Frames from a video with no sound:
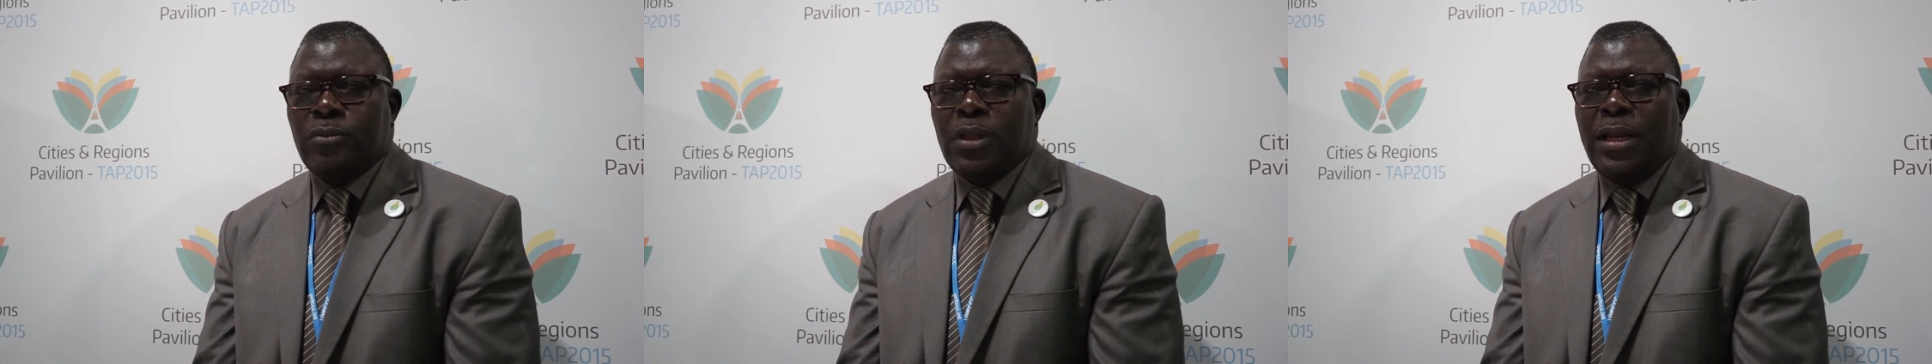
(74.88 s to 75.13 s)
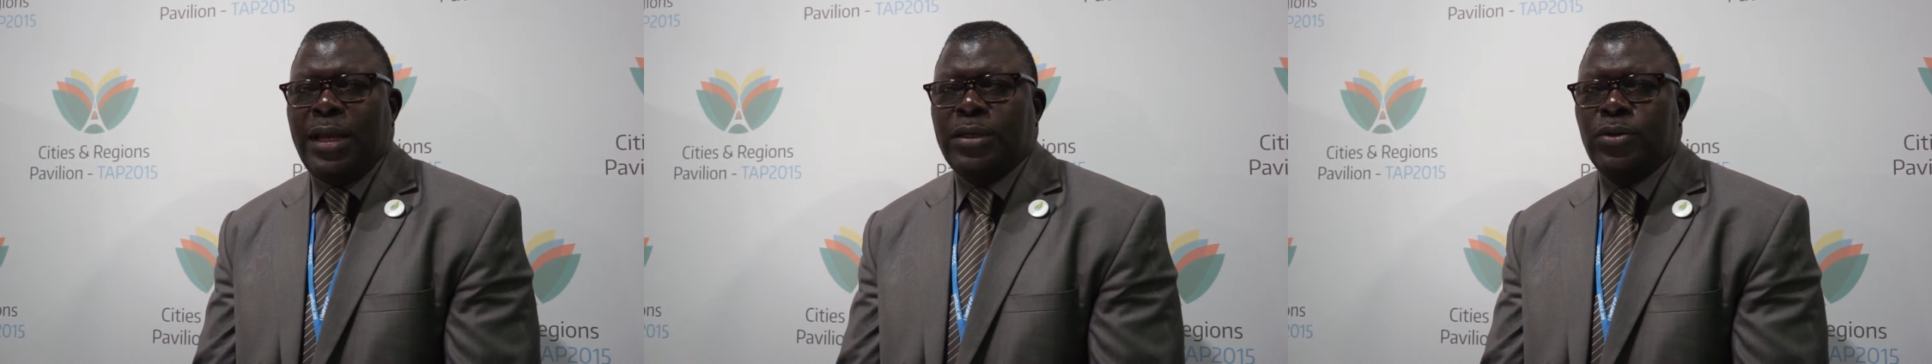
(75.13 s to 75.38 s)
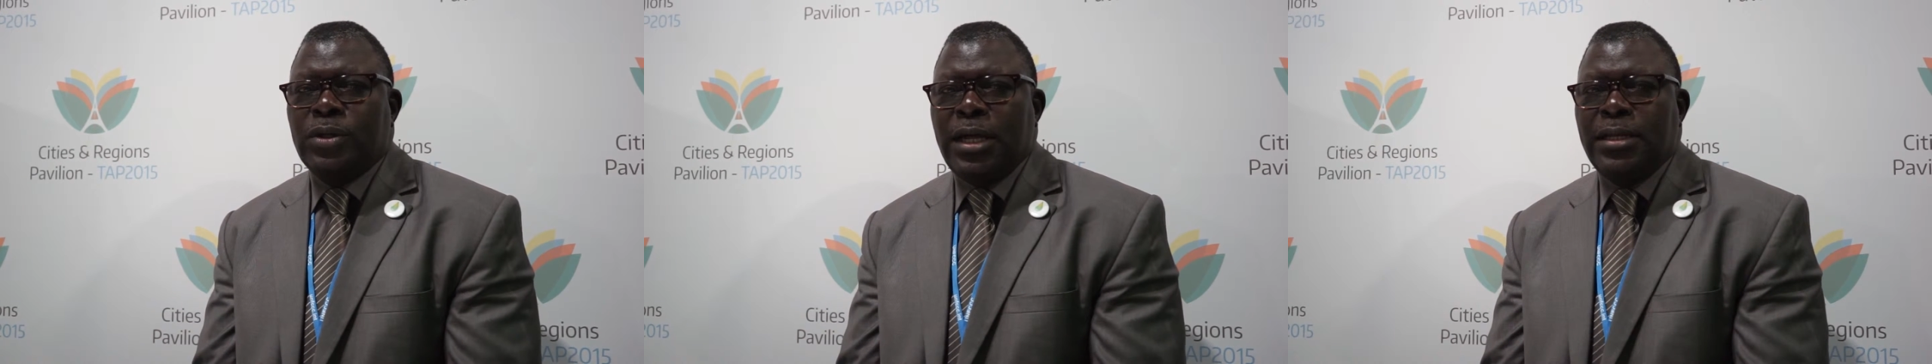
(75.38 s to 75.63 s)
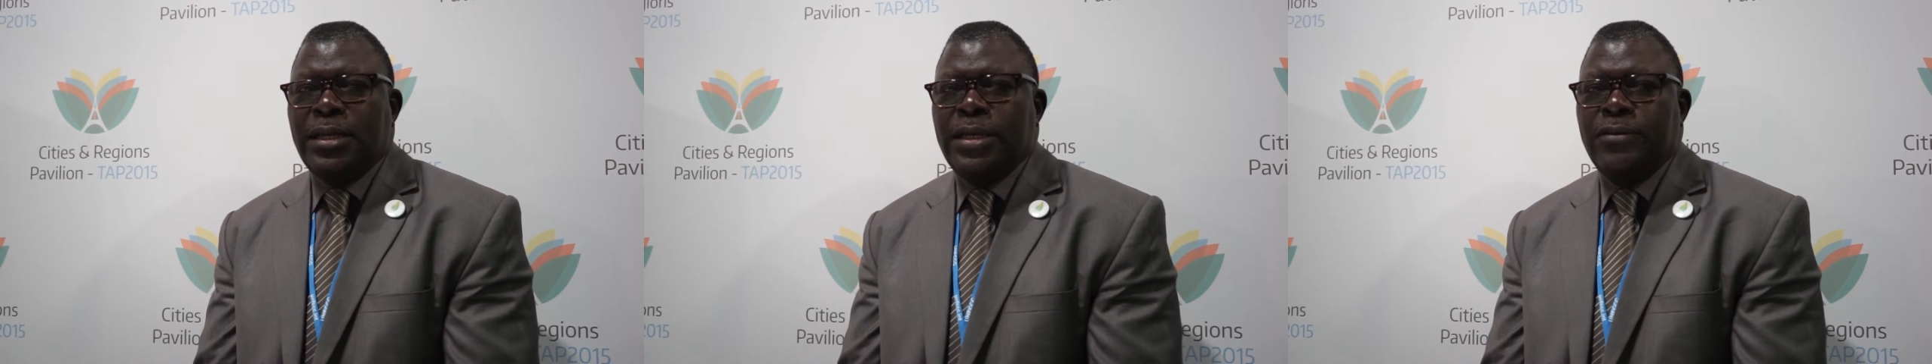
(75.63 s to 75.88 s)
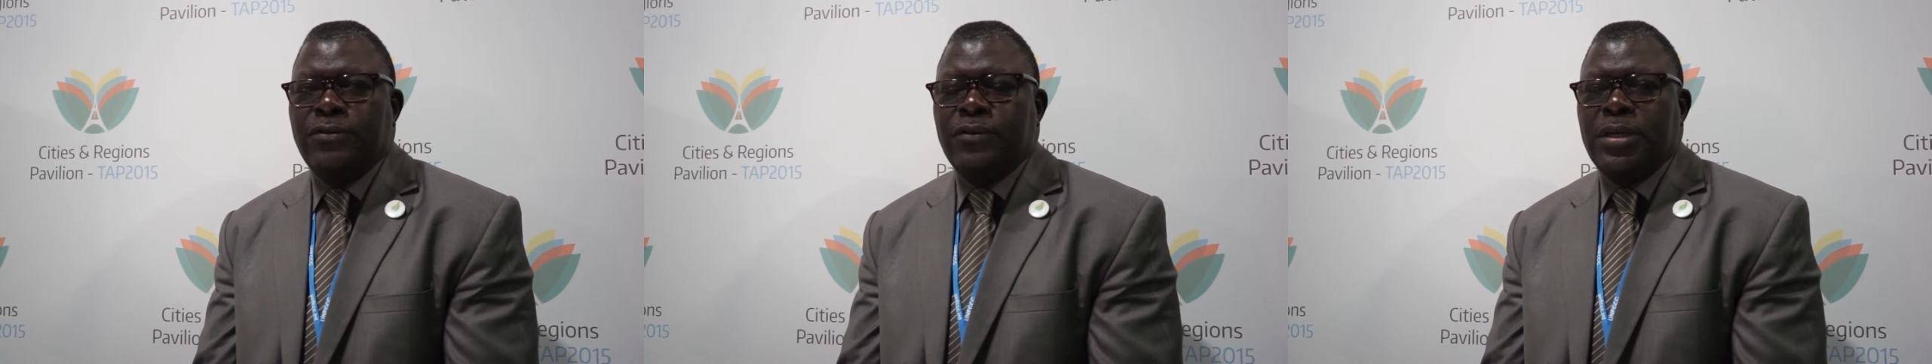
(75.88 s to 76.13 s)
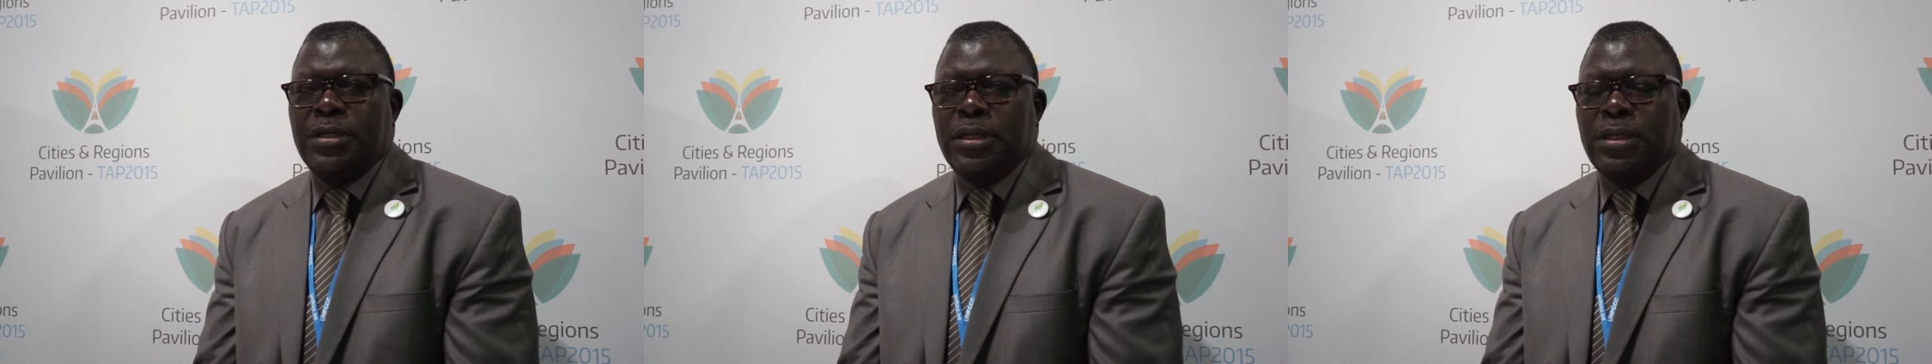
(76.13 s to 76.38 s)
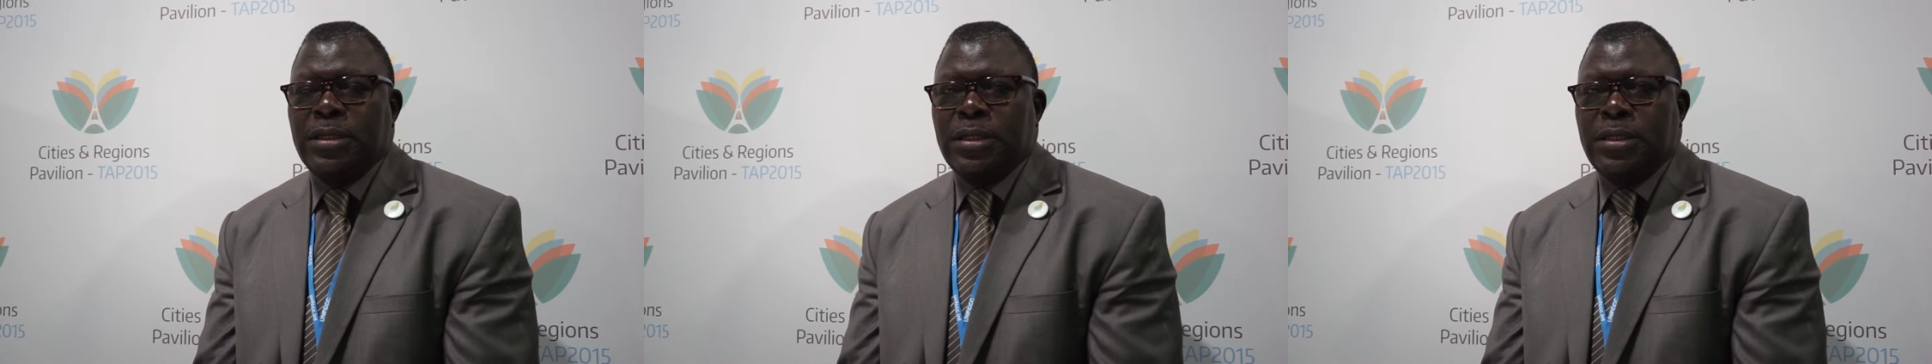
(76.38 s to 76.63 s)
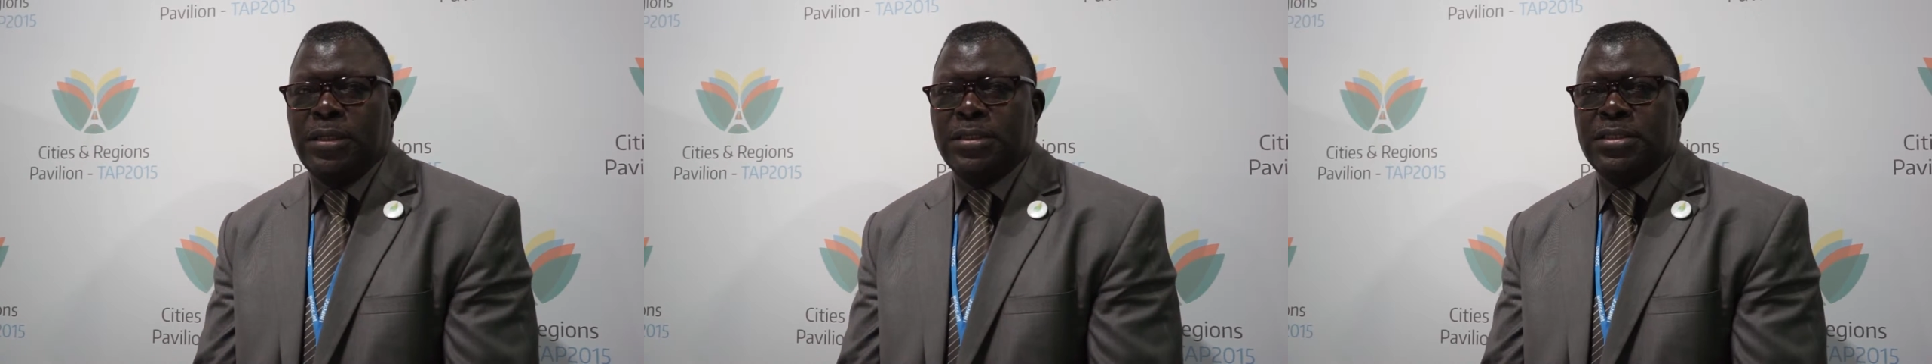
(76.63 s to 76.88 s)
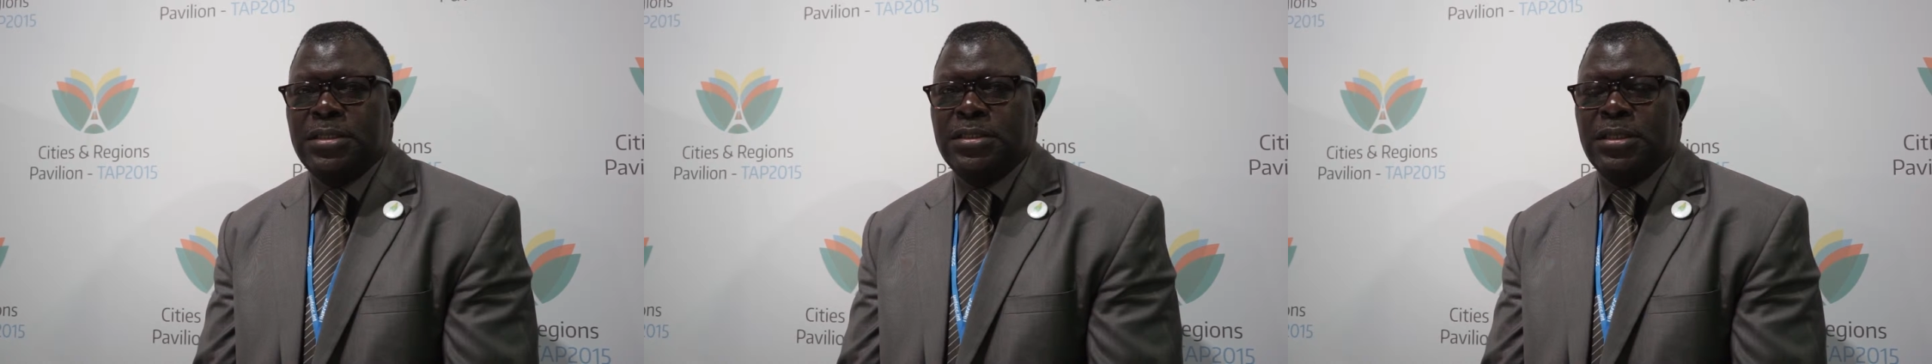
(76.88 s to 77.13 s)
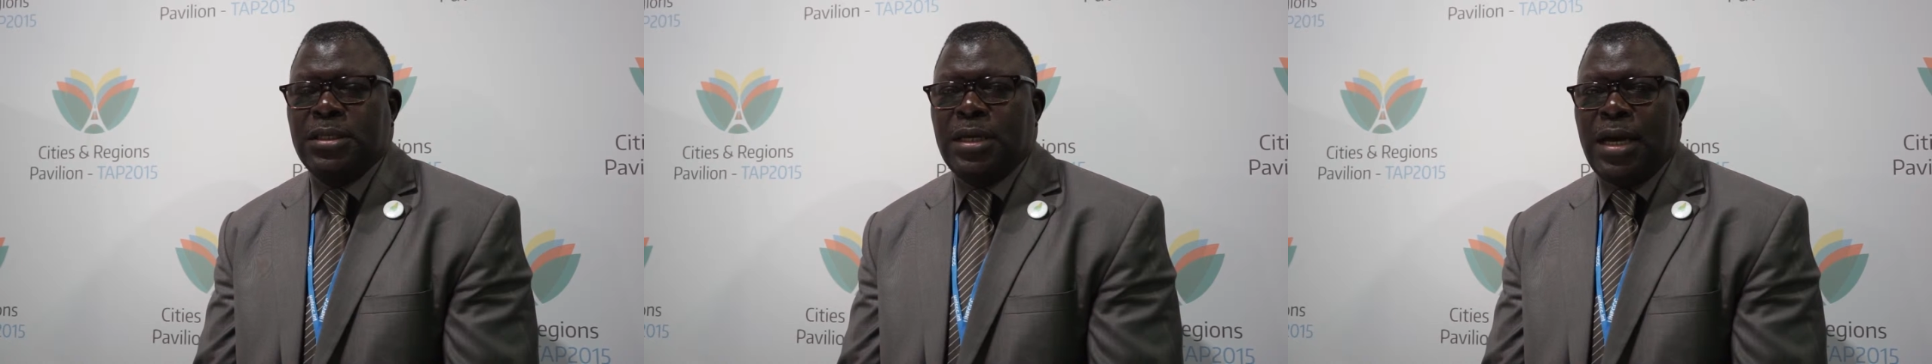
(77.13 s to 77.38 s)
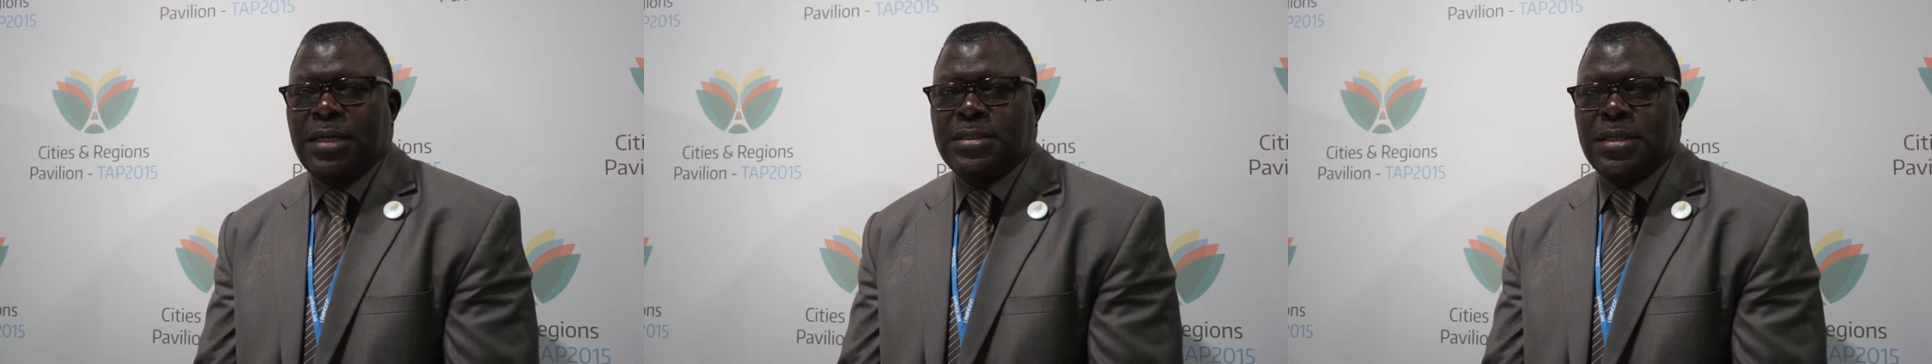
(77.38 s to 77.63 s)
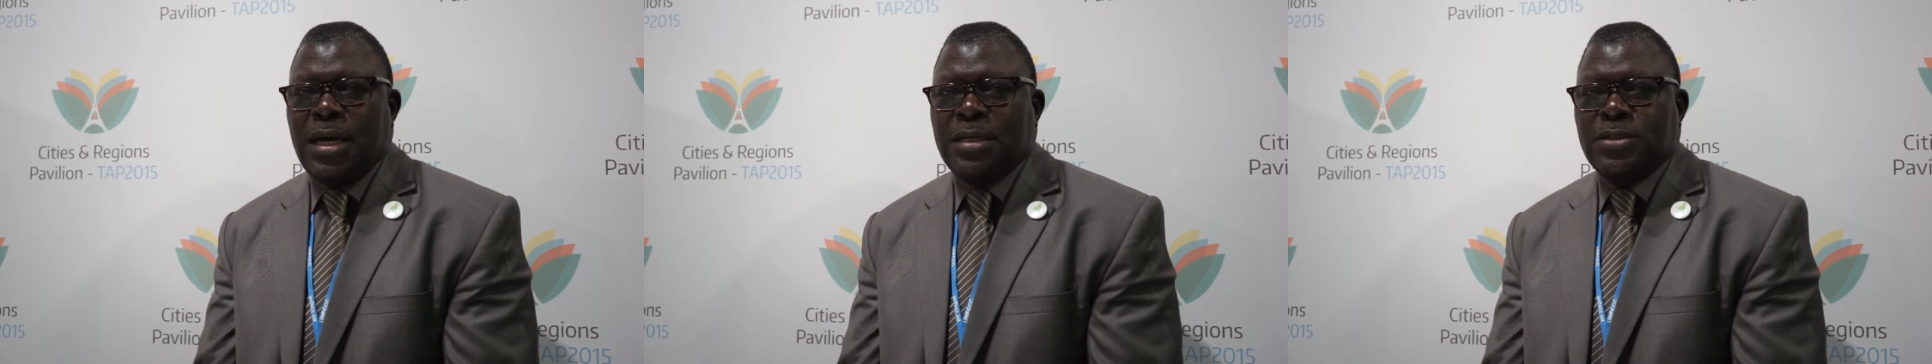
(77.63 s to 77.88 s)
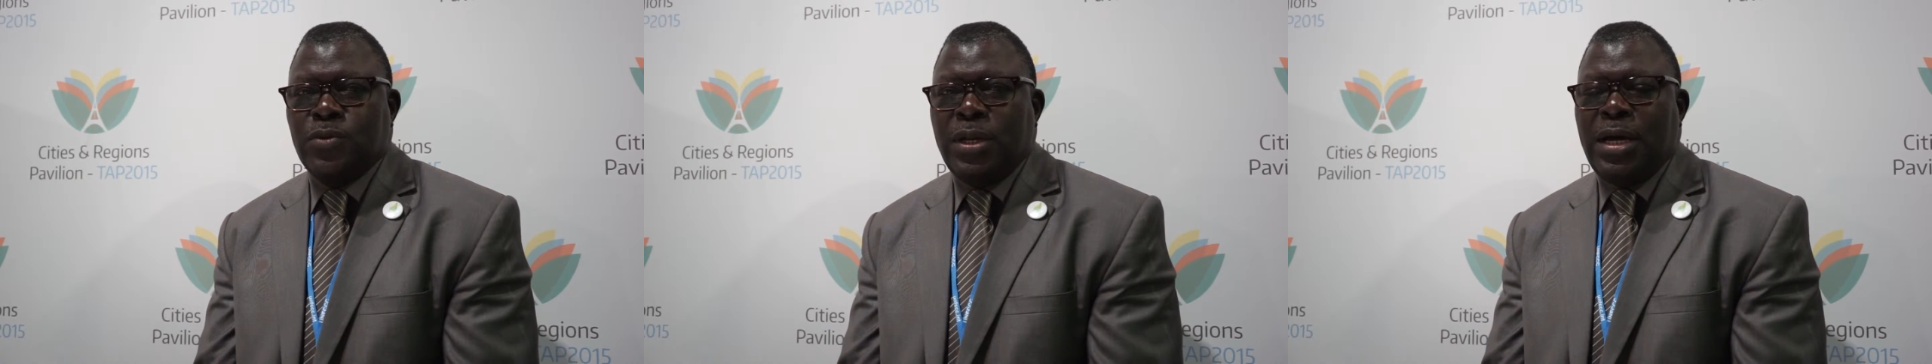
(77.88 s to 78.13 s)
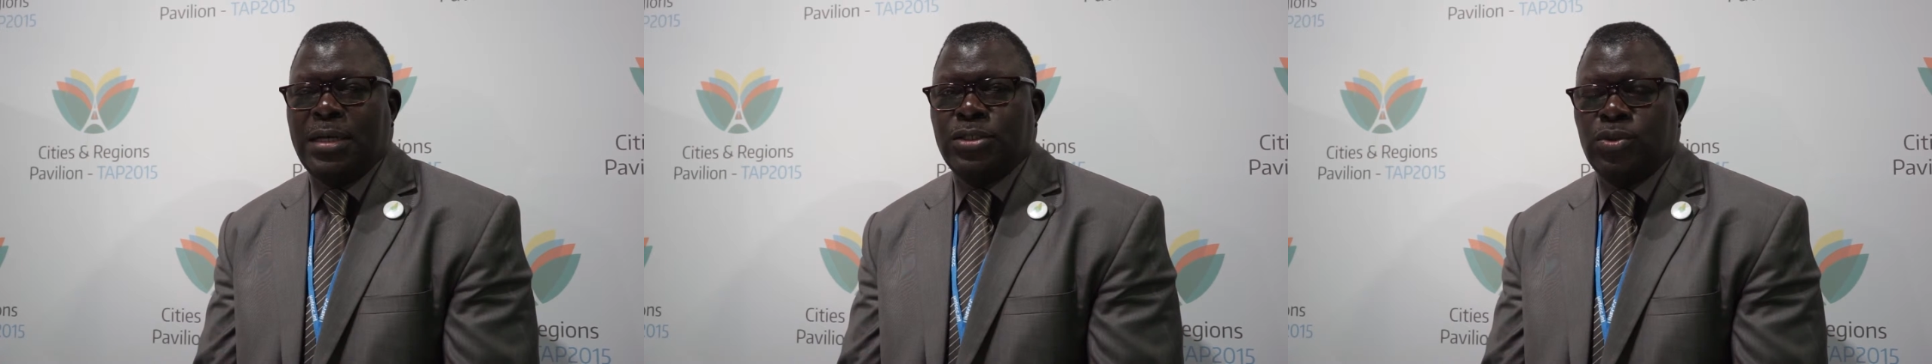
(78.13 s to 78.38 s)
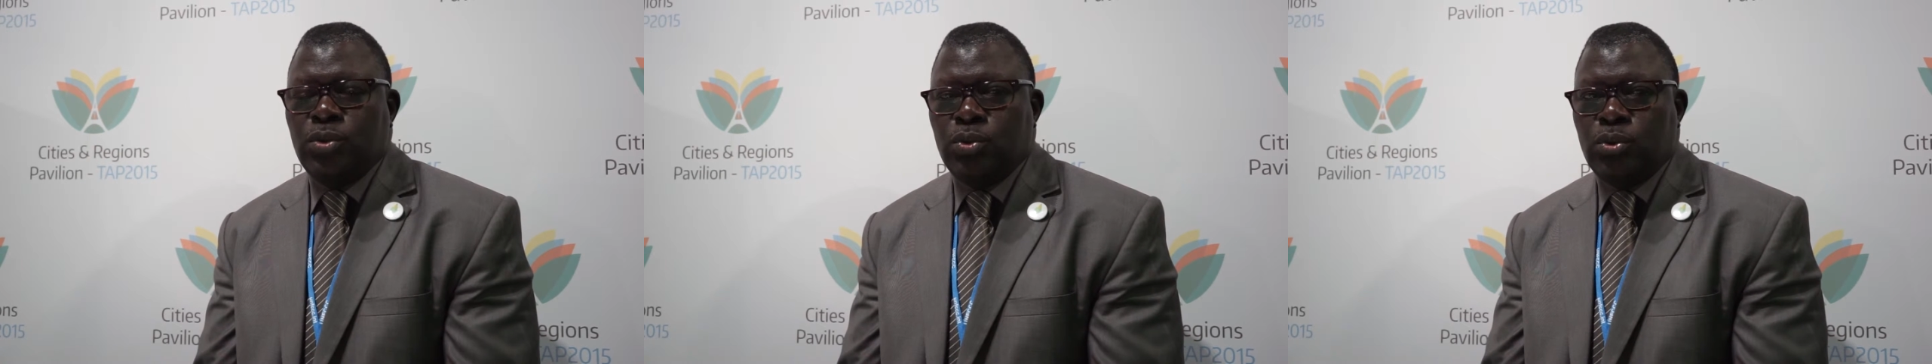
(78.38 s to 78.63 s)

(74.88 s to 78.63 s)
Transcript: like you can live in the city as well as